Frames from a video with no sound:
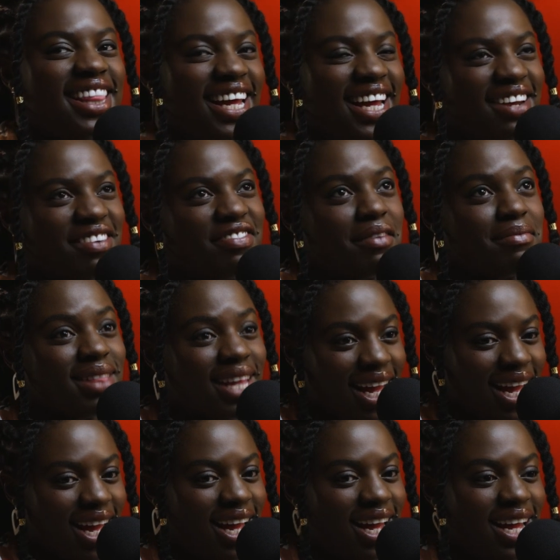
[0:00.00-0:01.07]
then from
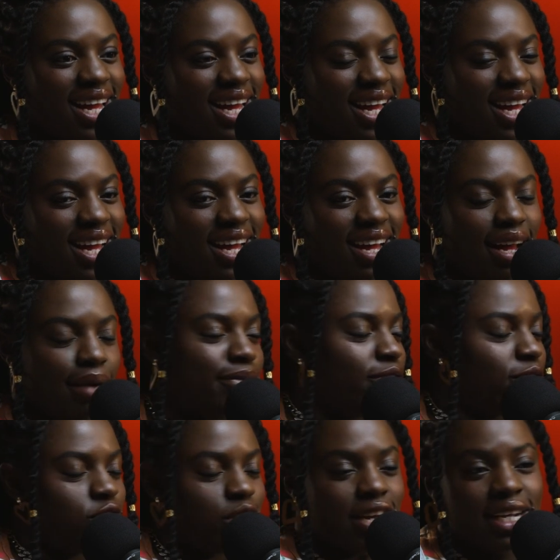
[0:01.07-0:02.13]
there,
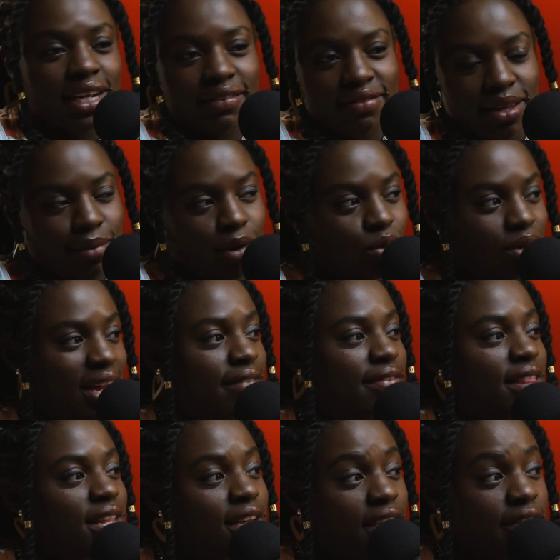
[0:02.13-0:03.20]
lived there my whole life,
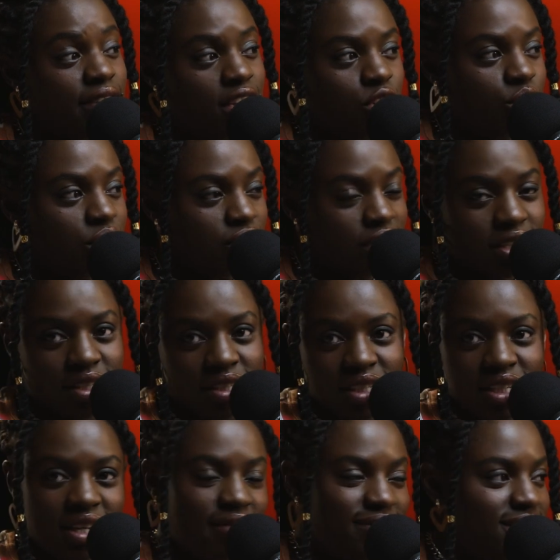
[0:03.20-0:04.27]
and then even in
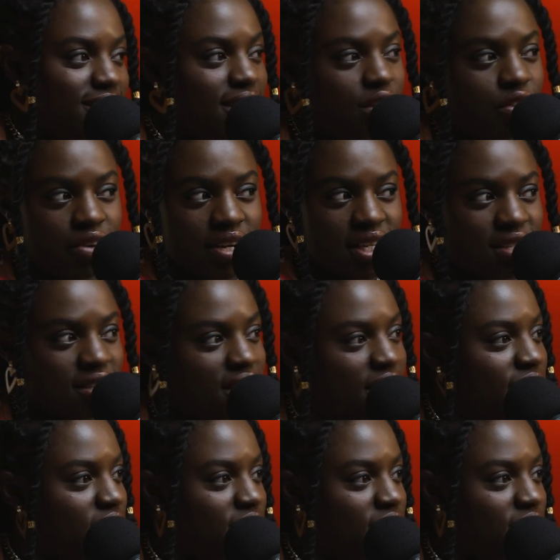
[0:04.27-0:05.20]
university, never stayed at res, never